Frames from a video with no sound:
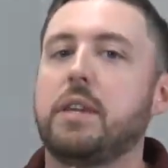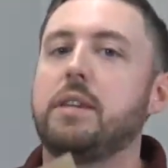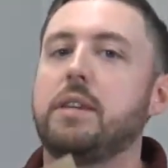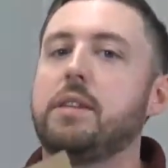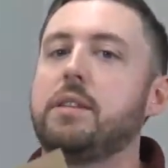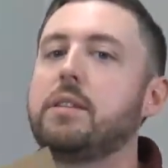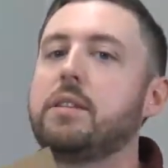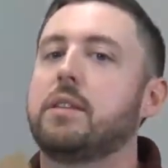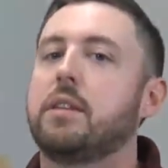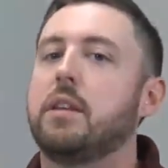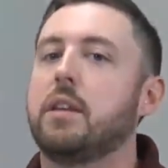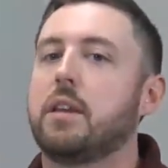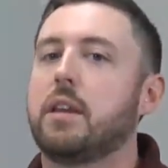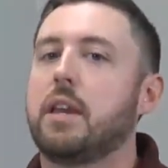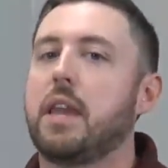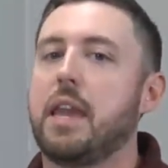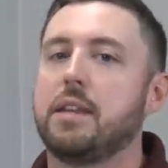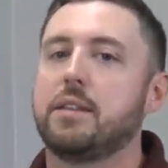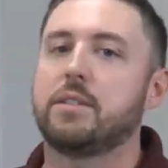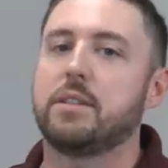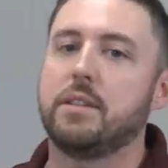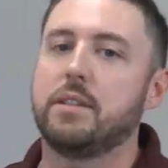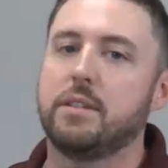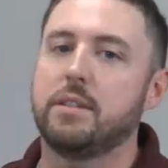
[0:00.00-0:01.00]
these
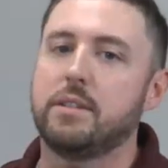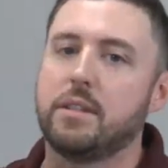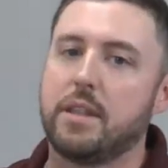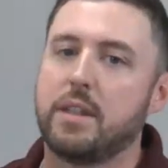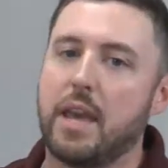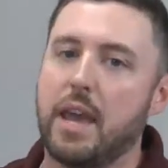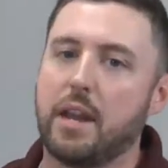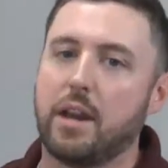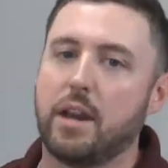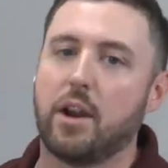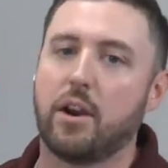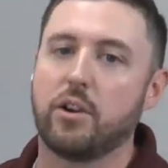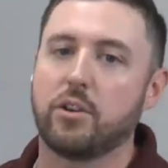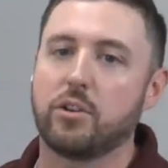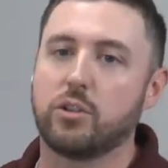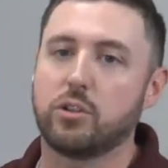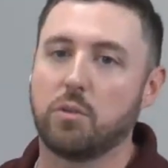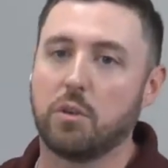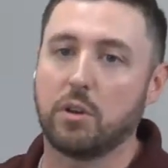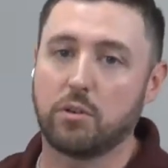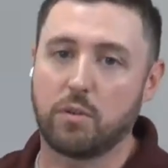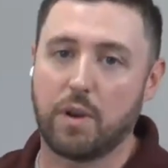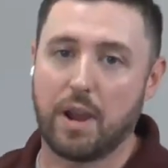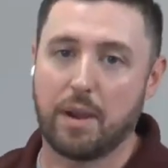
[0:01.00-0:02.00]
cases that are
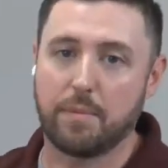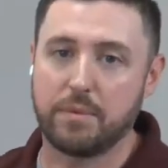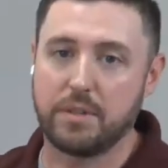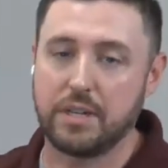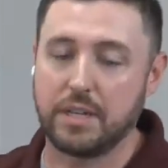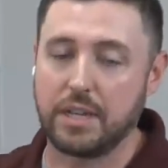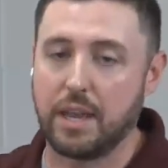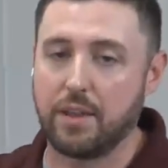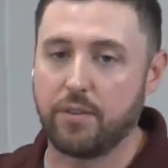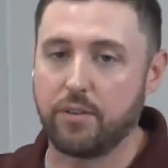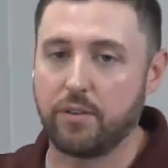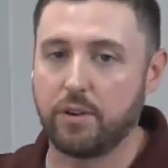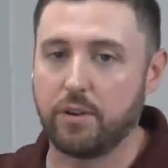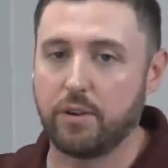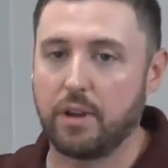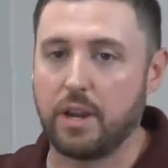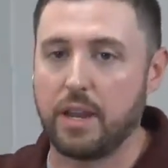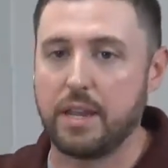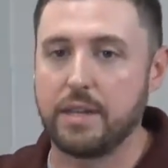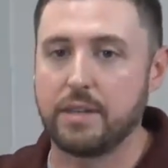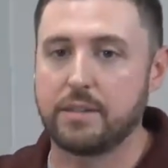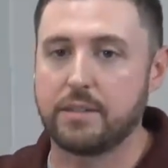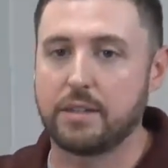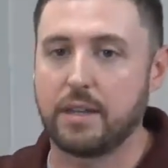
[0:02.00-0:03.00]
shrink wrapped together
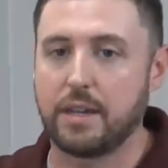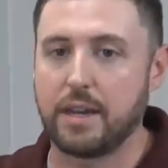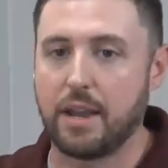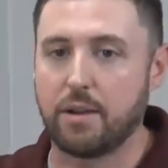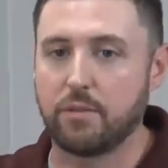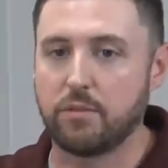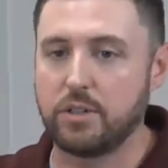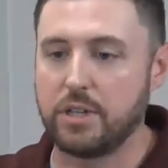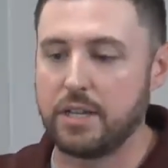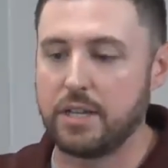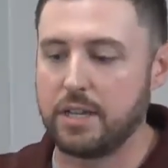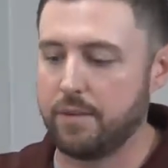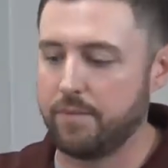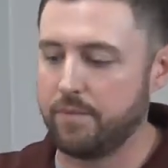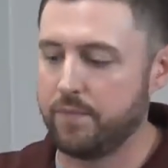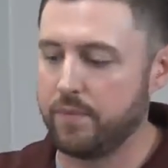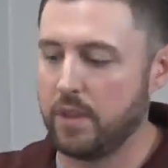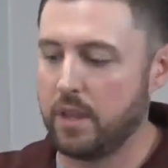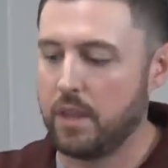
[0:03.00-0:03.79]
and sent out to you.